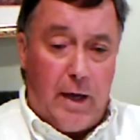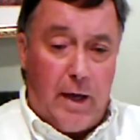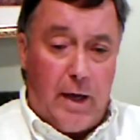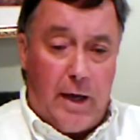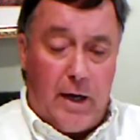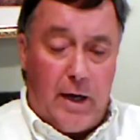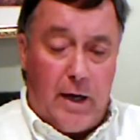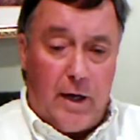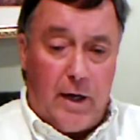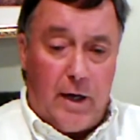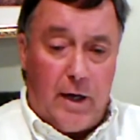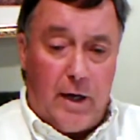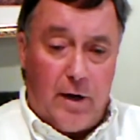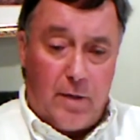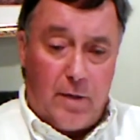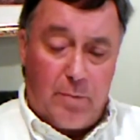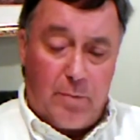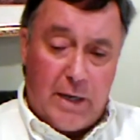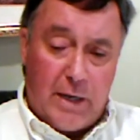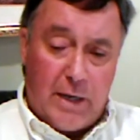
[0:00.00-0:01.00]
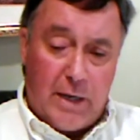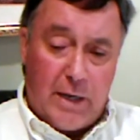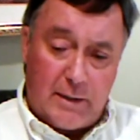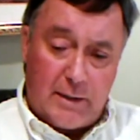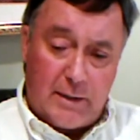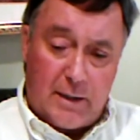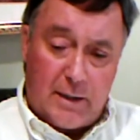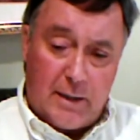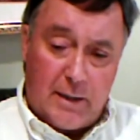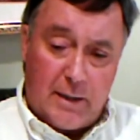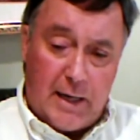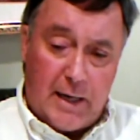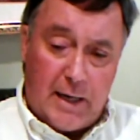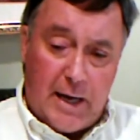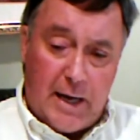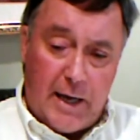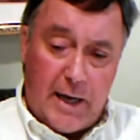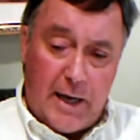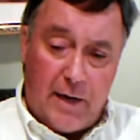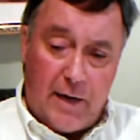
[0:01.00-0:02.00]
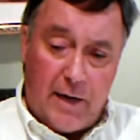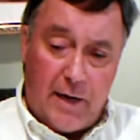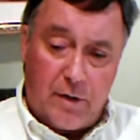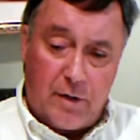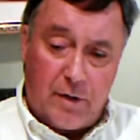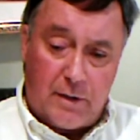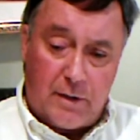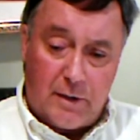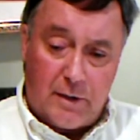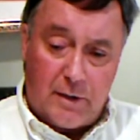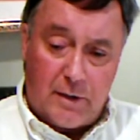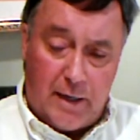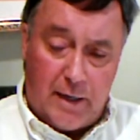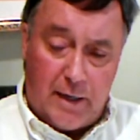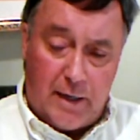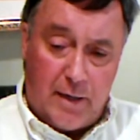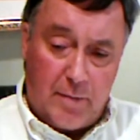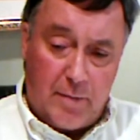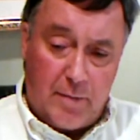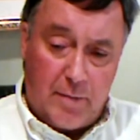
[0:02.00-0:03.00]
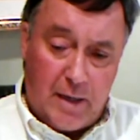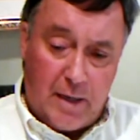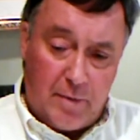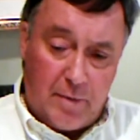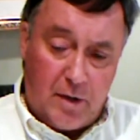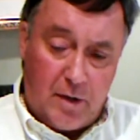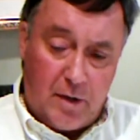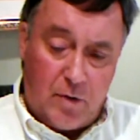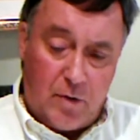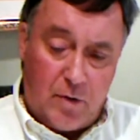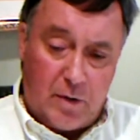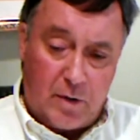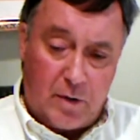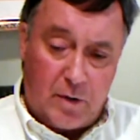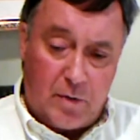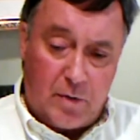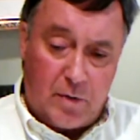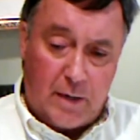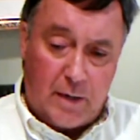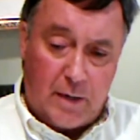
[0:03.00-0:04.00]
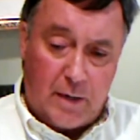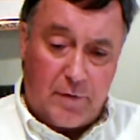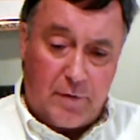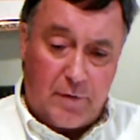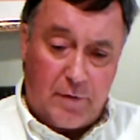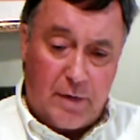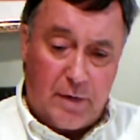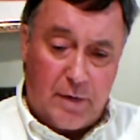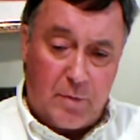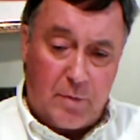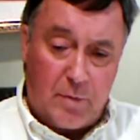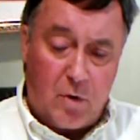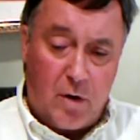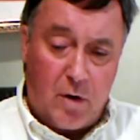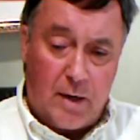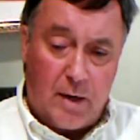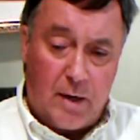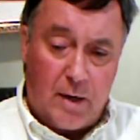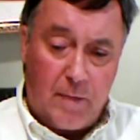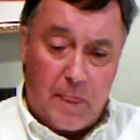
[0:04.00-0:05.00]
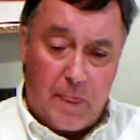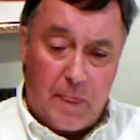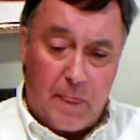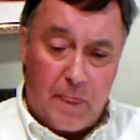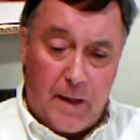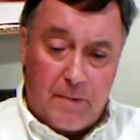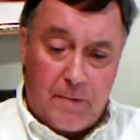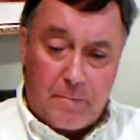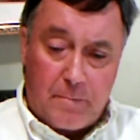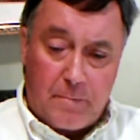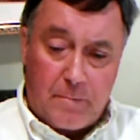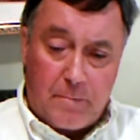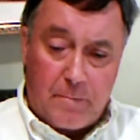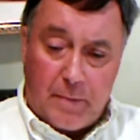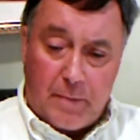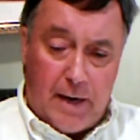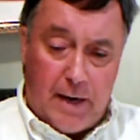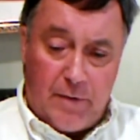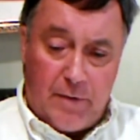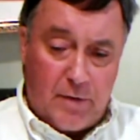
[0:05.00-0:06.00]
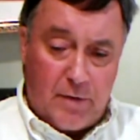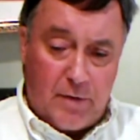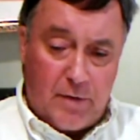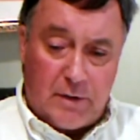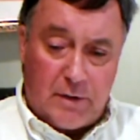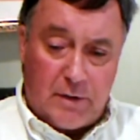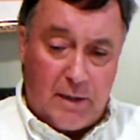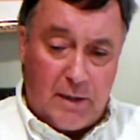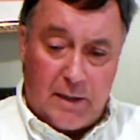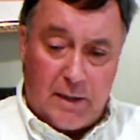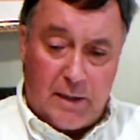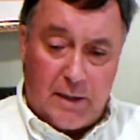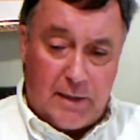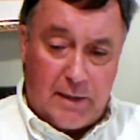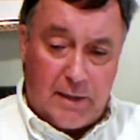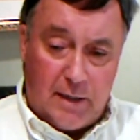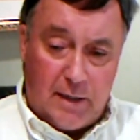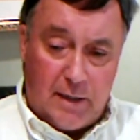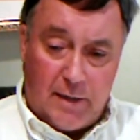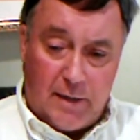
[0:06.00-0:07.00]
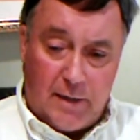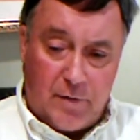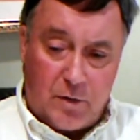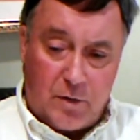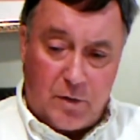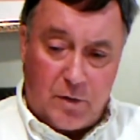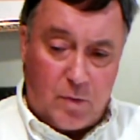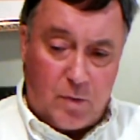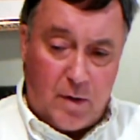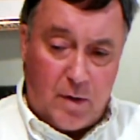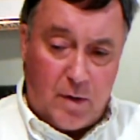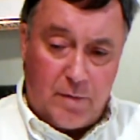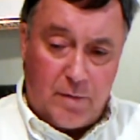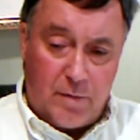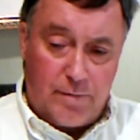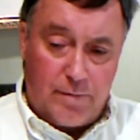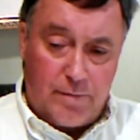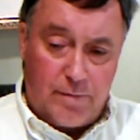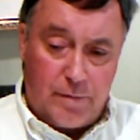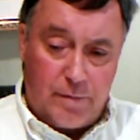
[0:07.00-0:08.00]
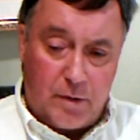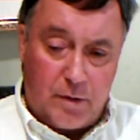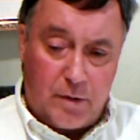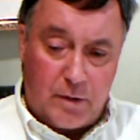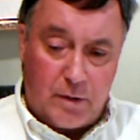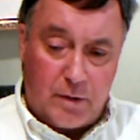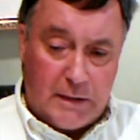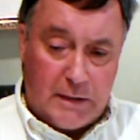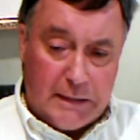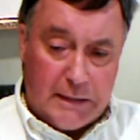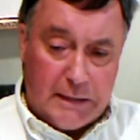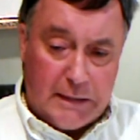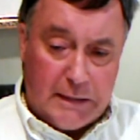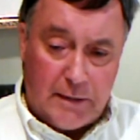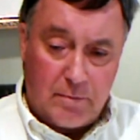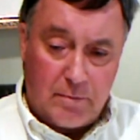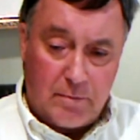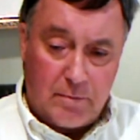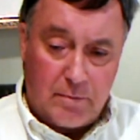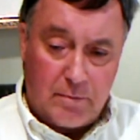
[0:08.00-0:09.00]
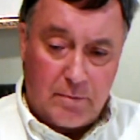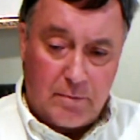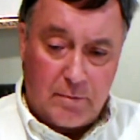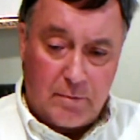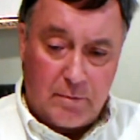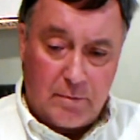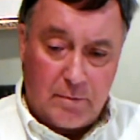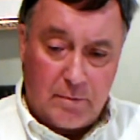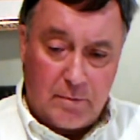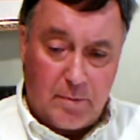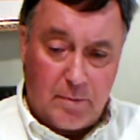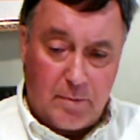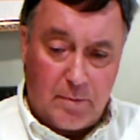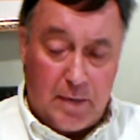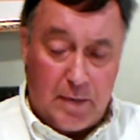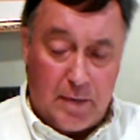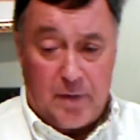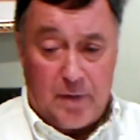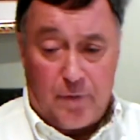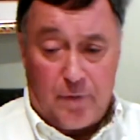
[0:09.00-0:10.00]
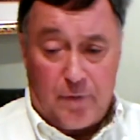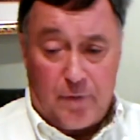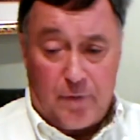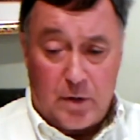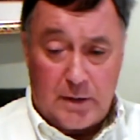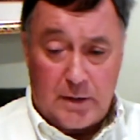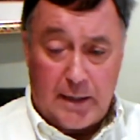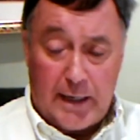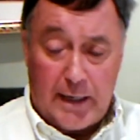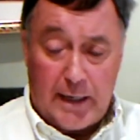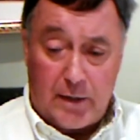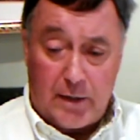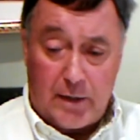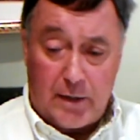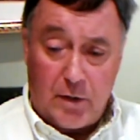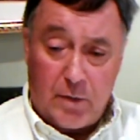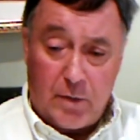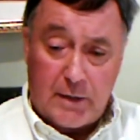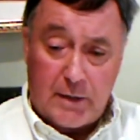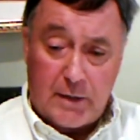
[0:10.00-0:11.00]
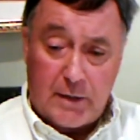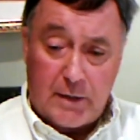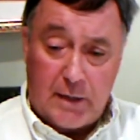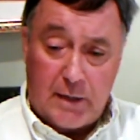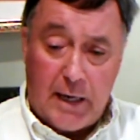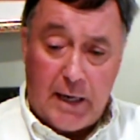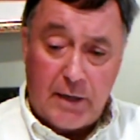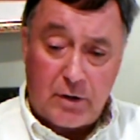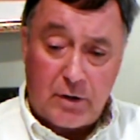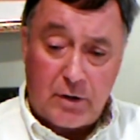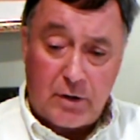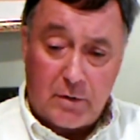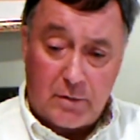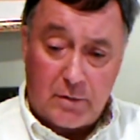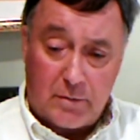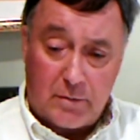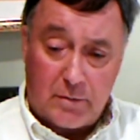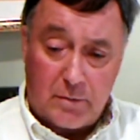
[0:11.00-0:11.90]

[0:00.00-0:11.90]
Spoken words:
And basically, I haven't, and maybe you can correct me if I'm wrong, I've never seen a 10, 11, 12, 13, maybe a 14 at the U.S. Nationals.